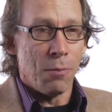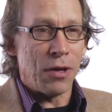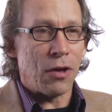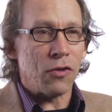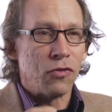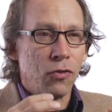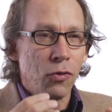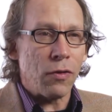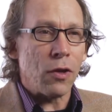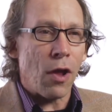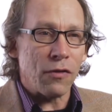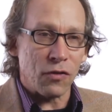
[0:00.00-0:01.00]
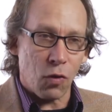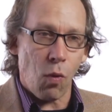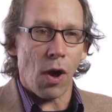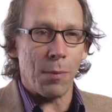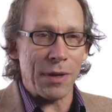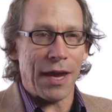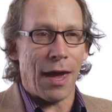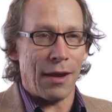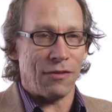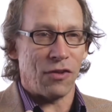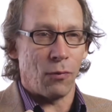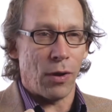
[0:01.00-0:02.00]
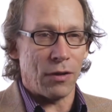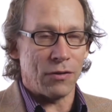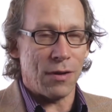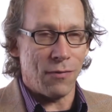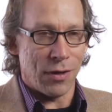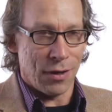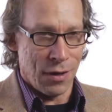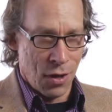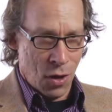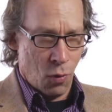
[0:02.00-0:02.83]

because due to the laws of quantum mechanics and relativity,